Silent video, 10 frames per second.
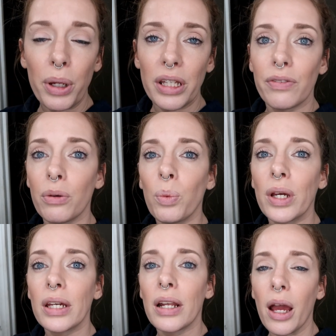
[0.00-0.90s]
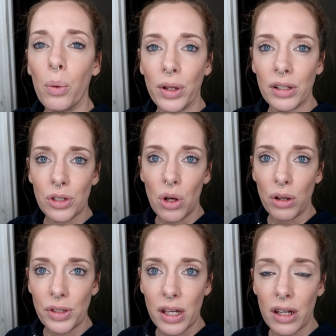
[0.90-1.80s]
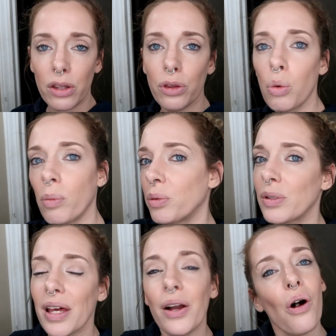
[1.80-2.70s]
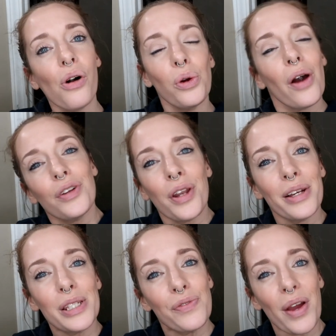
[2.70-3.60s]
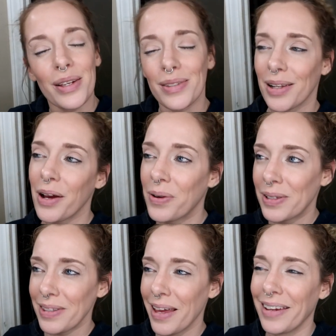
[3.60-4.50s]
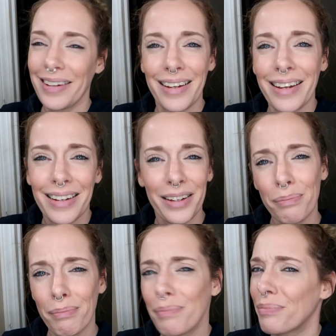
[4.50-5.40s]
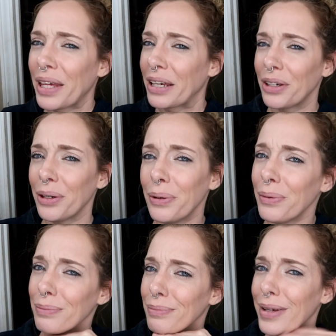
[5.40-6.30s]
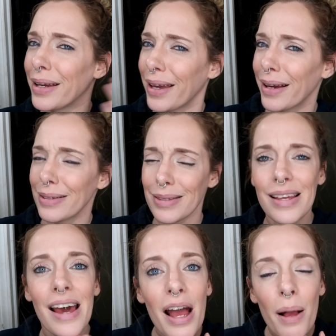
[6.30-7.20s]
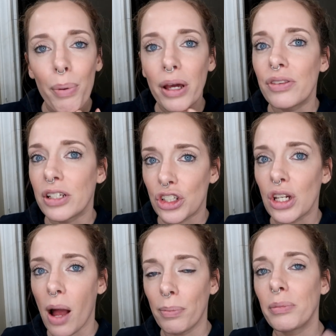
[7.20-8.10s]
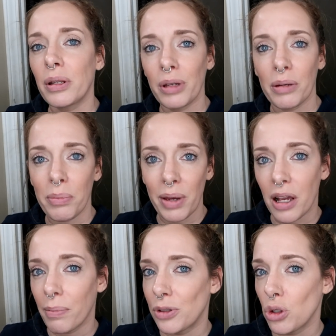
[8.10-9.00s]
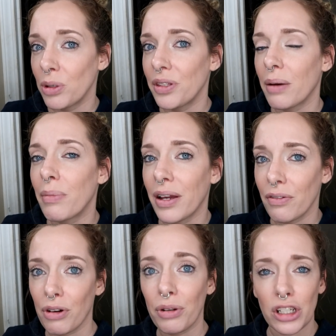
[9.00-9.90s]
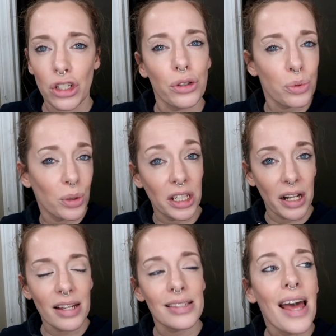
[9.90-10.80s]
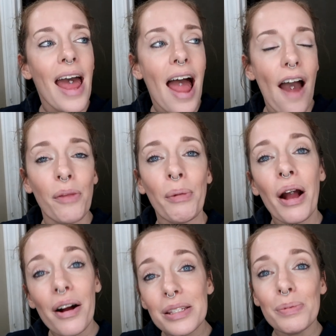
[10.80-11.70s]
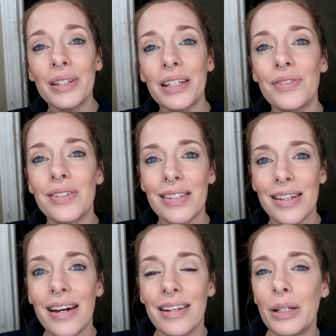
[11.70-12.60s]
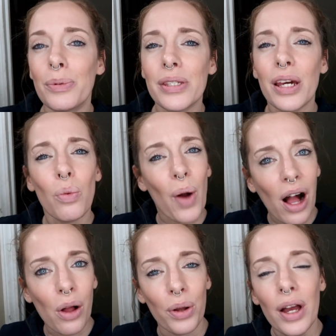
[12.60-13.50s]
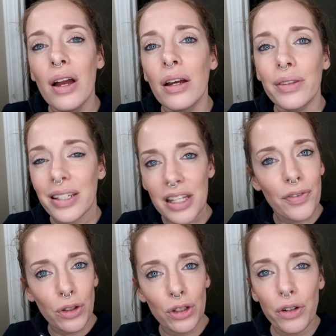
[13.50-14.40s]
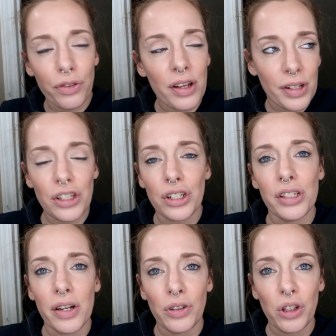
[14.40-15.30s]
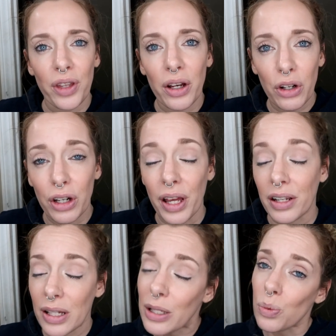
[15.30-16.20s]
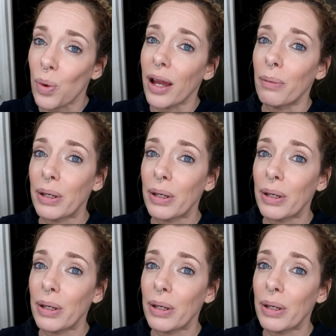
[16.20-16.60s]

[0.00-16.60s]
But even when I went into Ulta, the woman was like, oh, you have a nice face. And I was like, thank you, I guess. But then she complimented me on my makeup and told me that my foundation looked really nice. And then my husband even said, he was like, wow, that's never, your foundation has never looked that good. And he's right,